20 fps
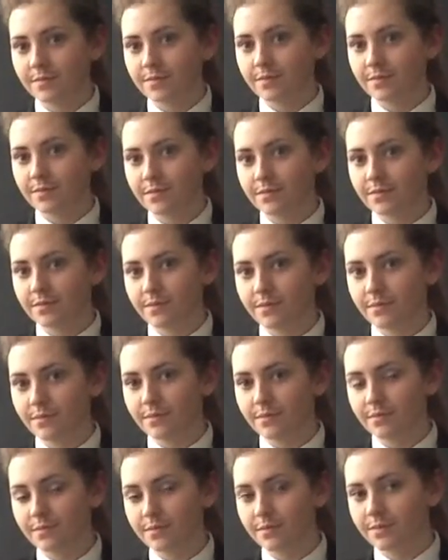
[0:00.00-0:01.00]

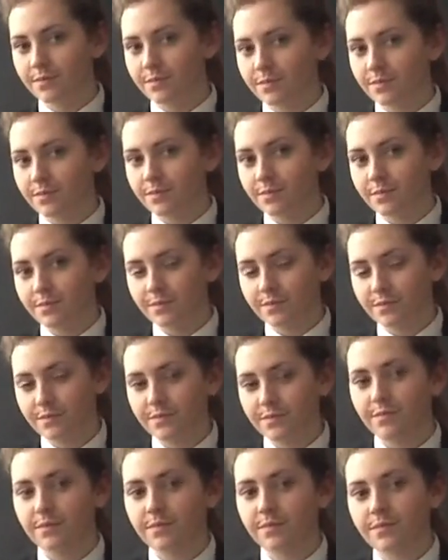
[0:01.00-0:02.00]

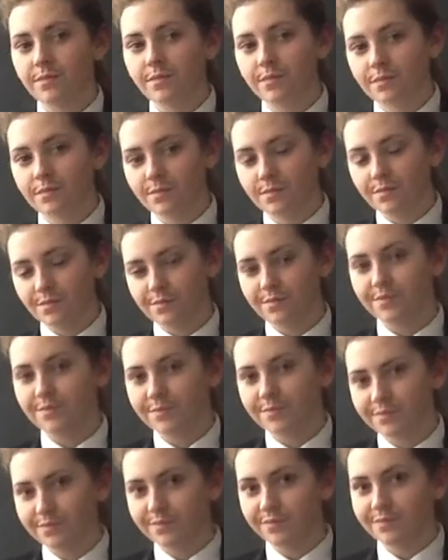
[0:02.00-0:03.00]

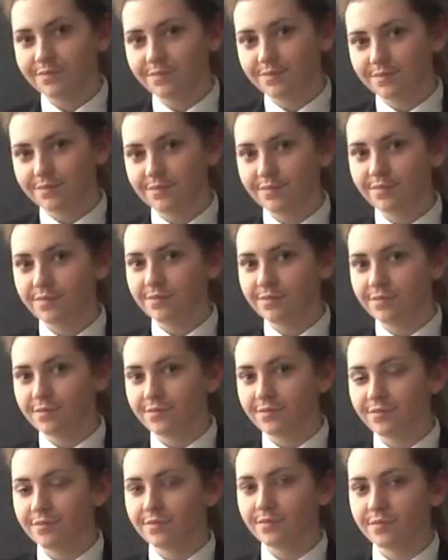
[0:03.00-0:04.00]

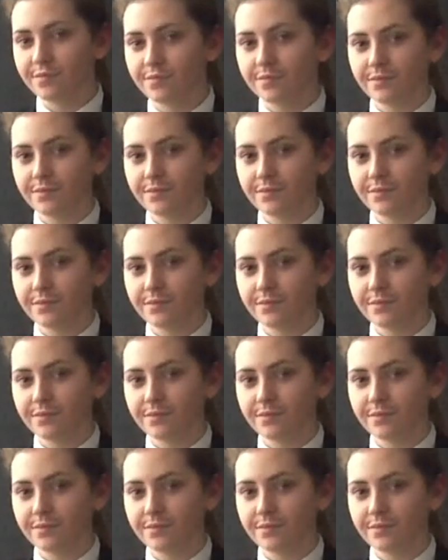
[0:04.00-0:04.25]
(silent)